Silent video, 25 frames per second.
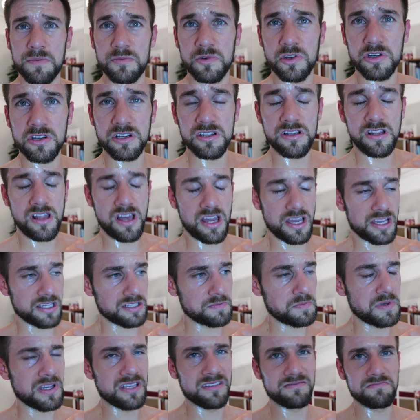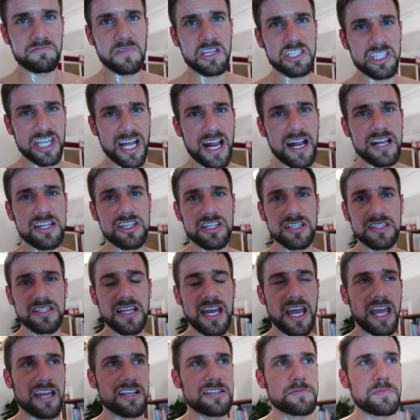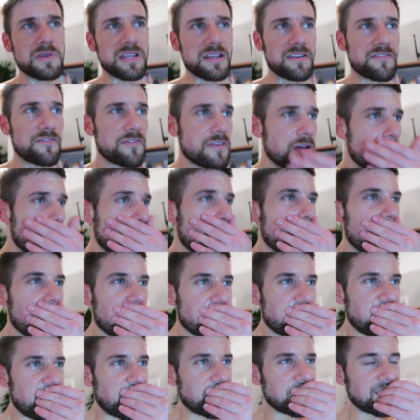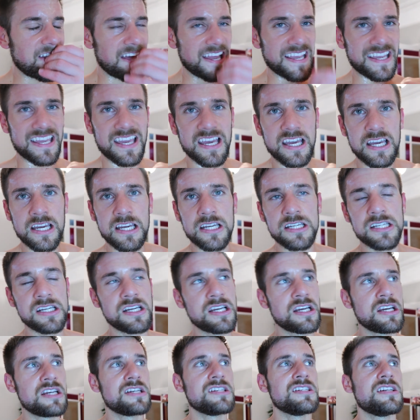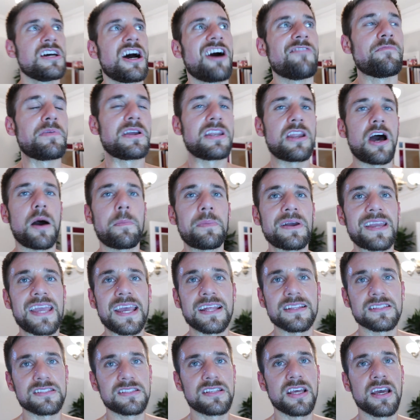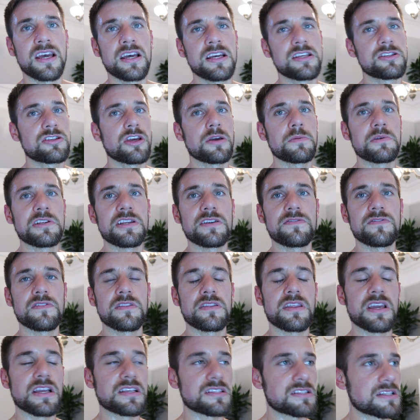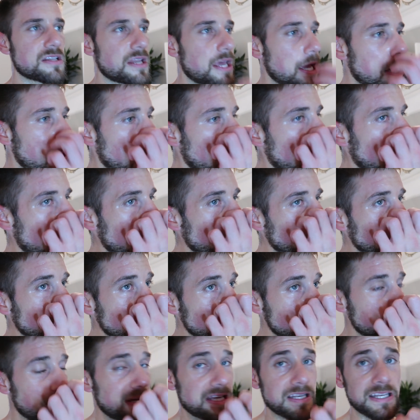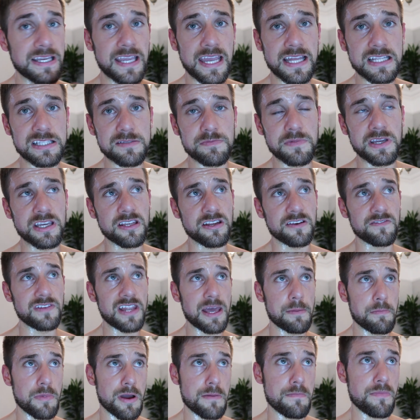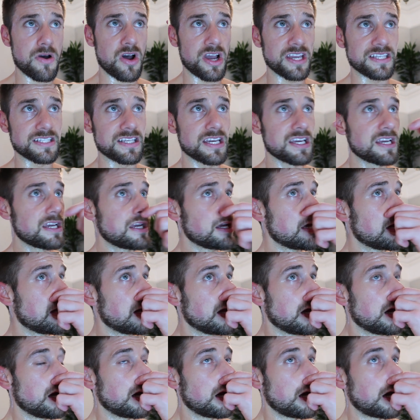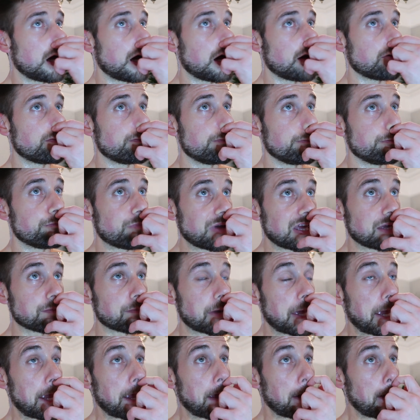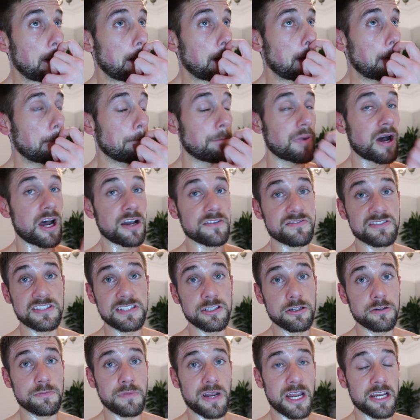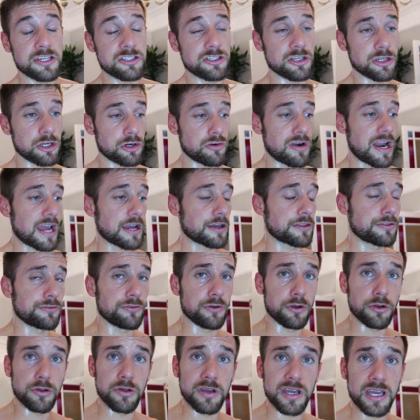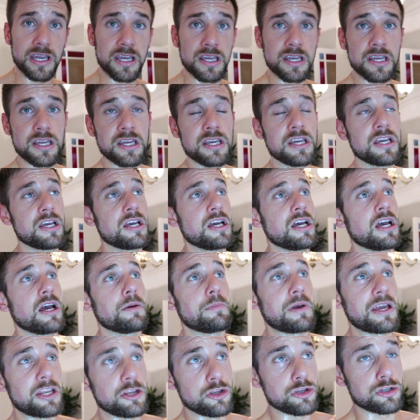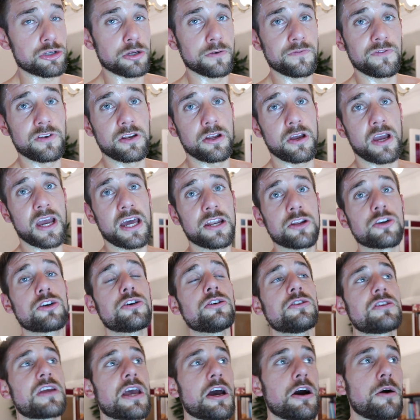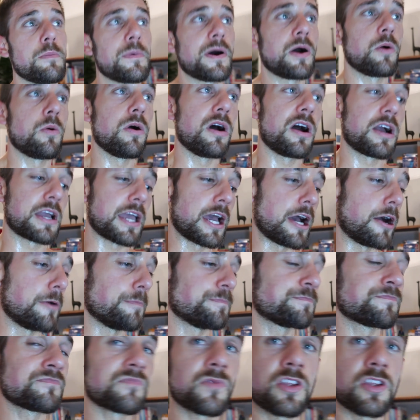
Not gonna lie, it's been a challenging day. It's been, felt like I've been up against so many different things today. Everything's been against me and I've let my mind uh, beat me, but I've still managed to crack through. Made a YouTube video, had a good kettlebell workout.